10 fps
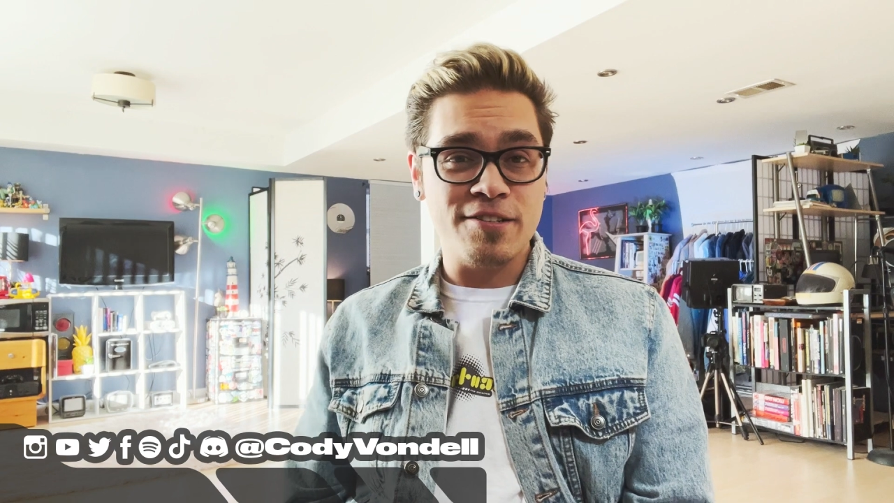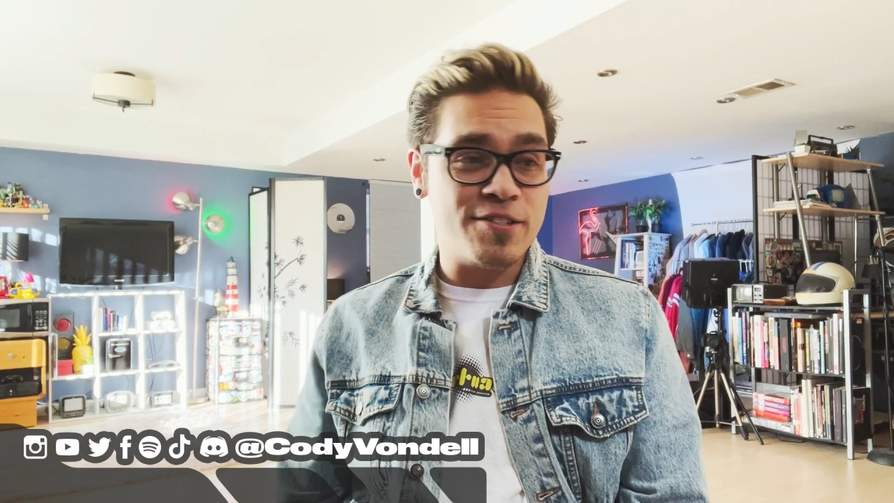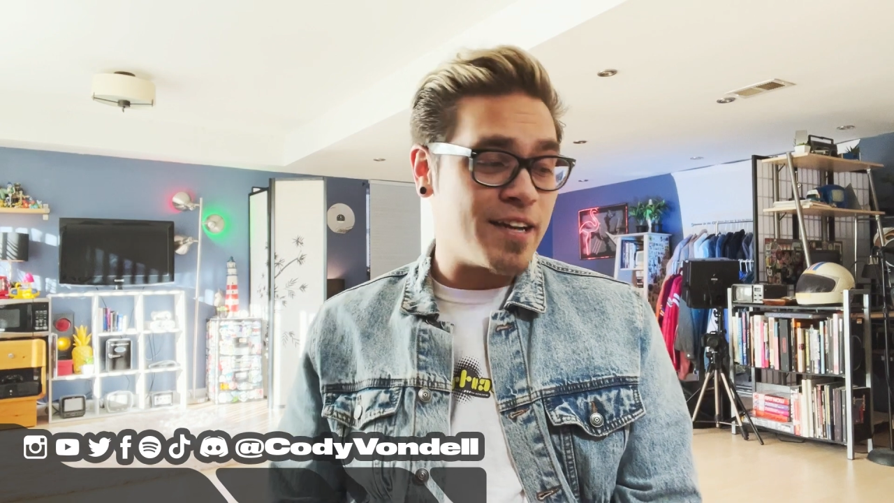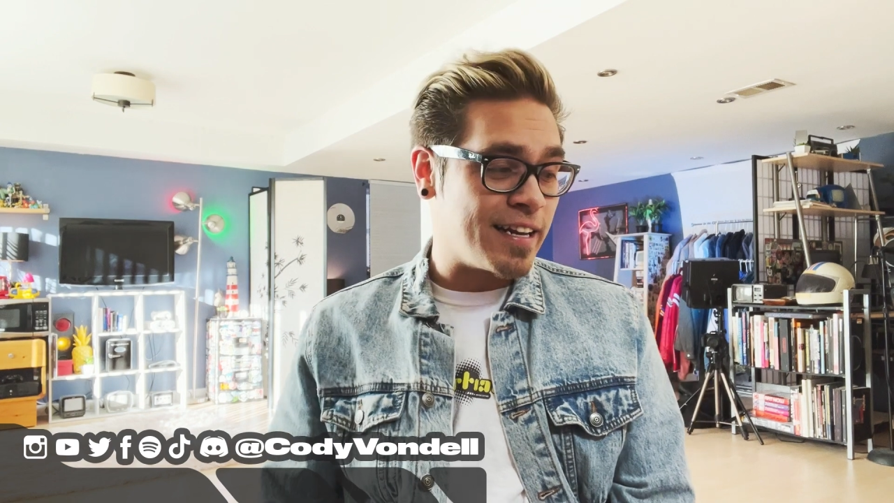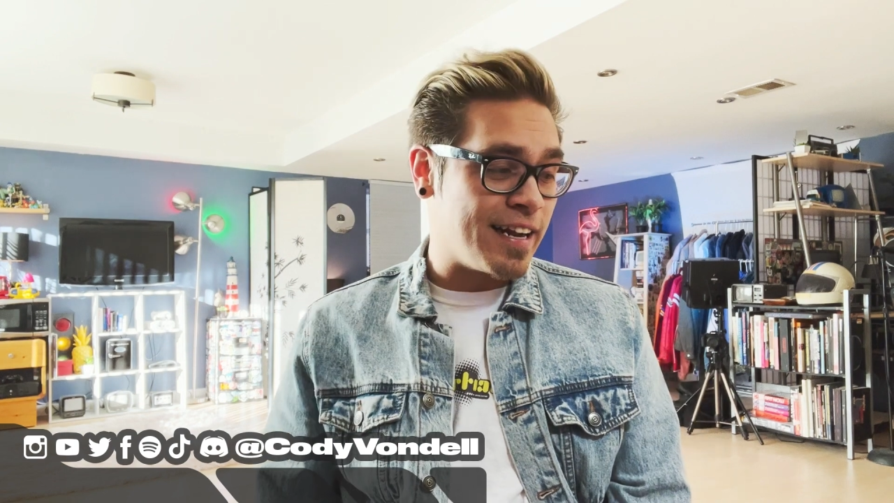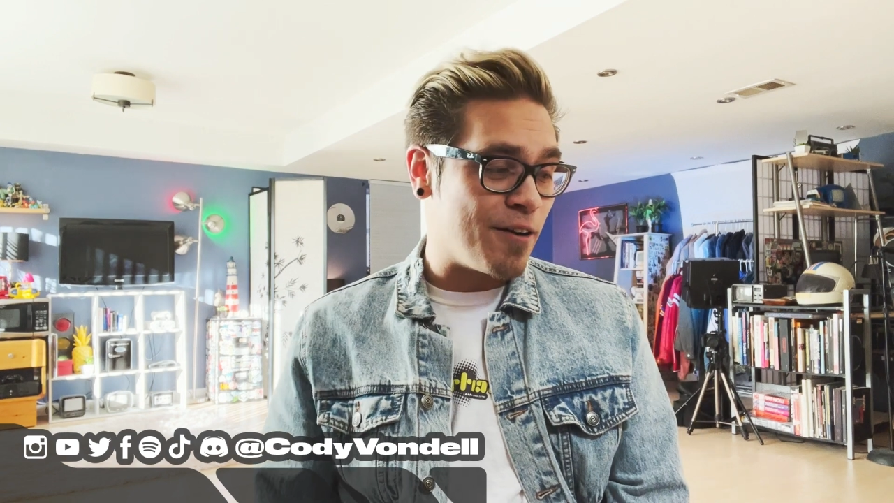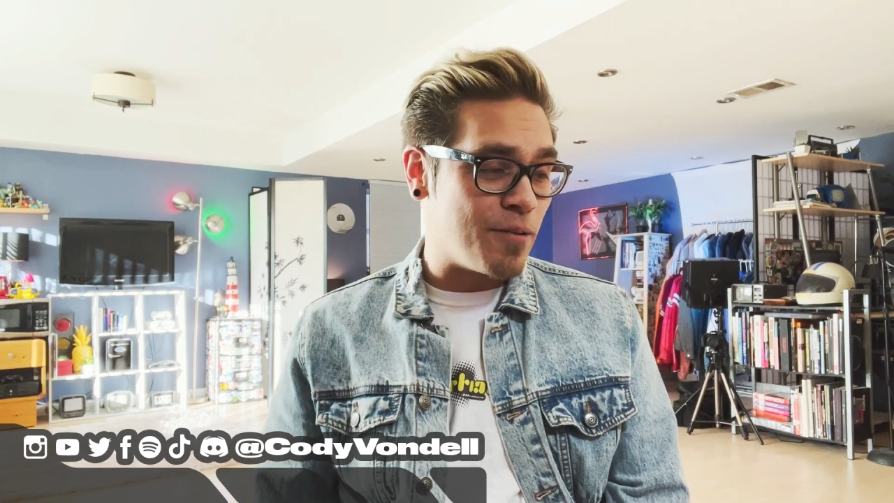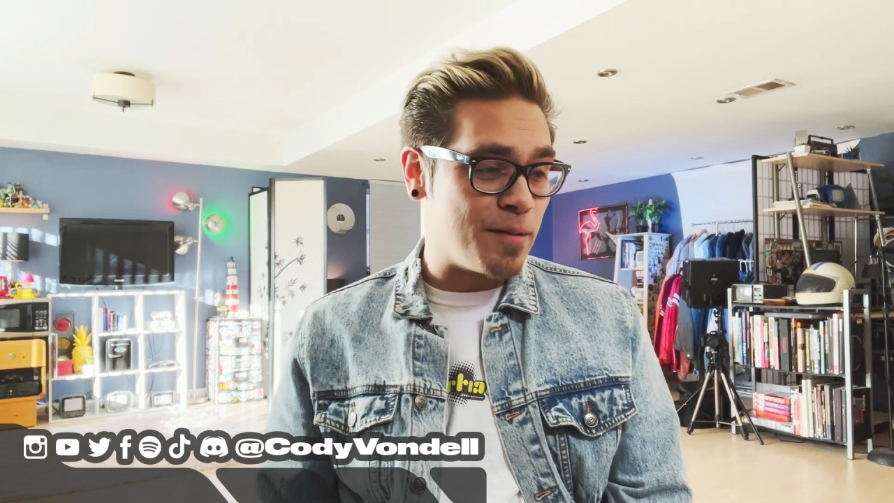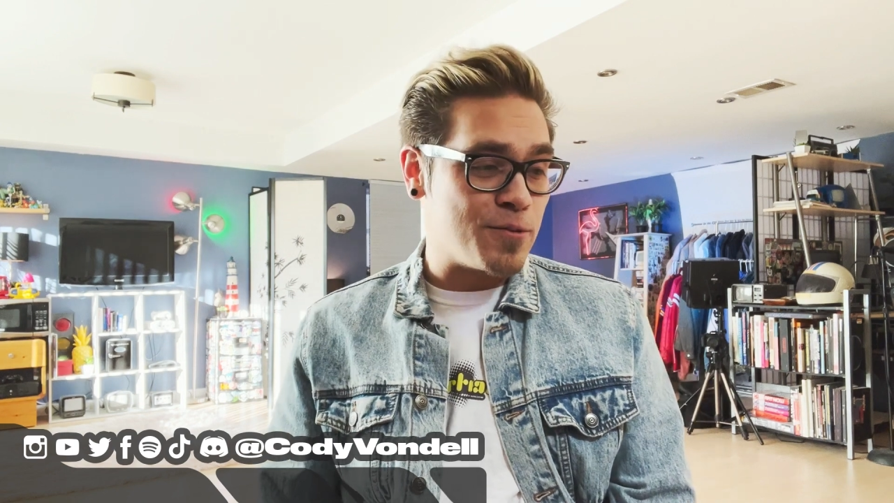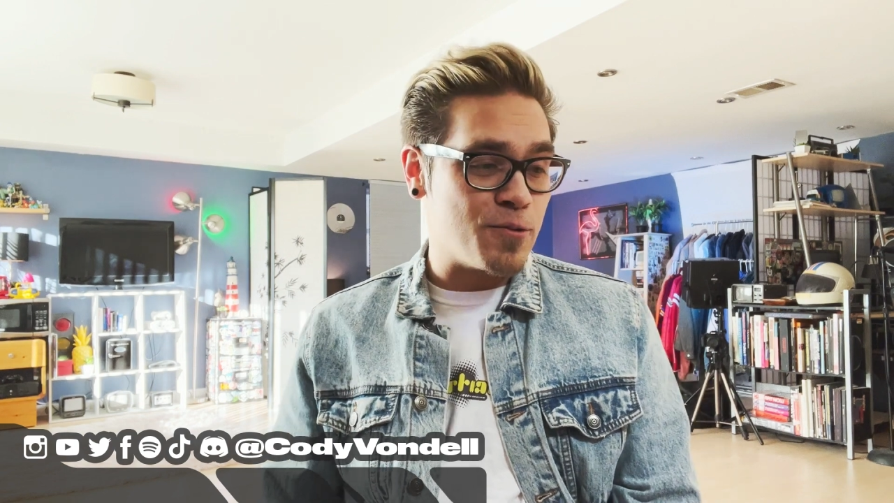are checking out
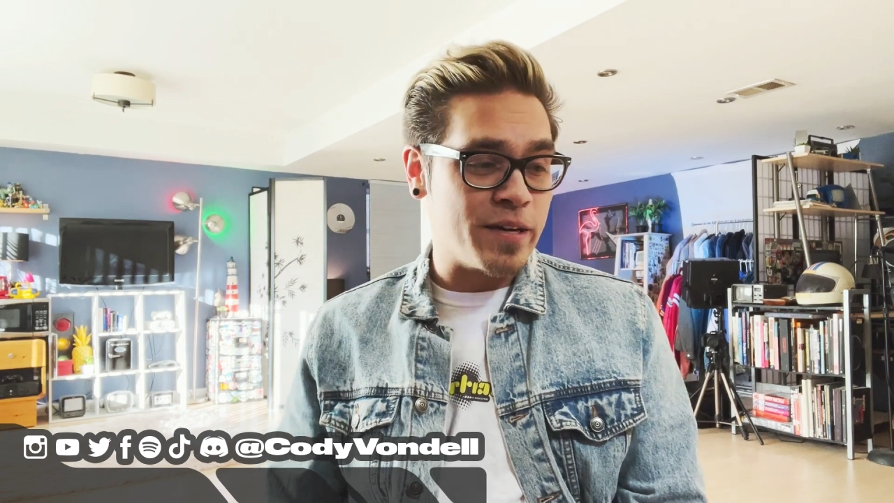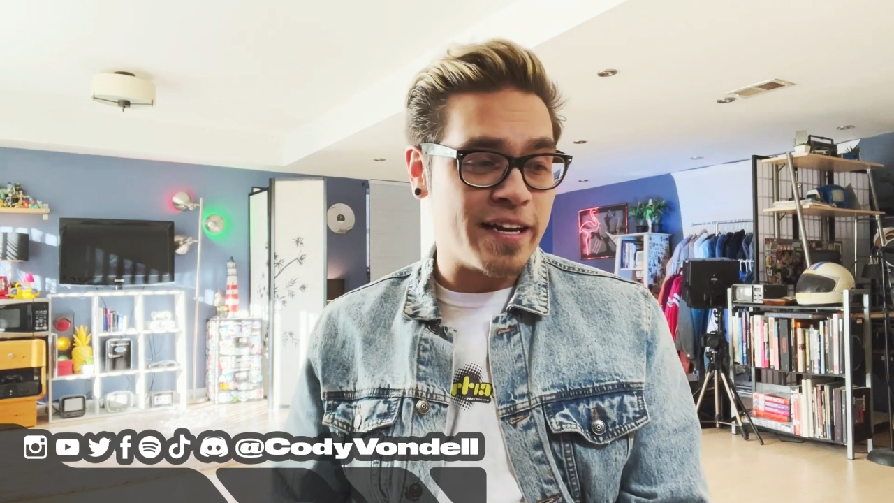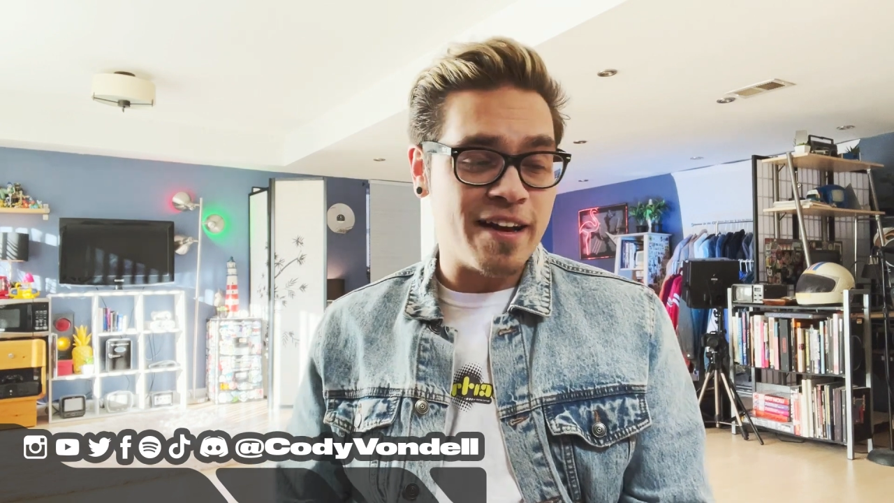what I'm doing.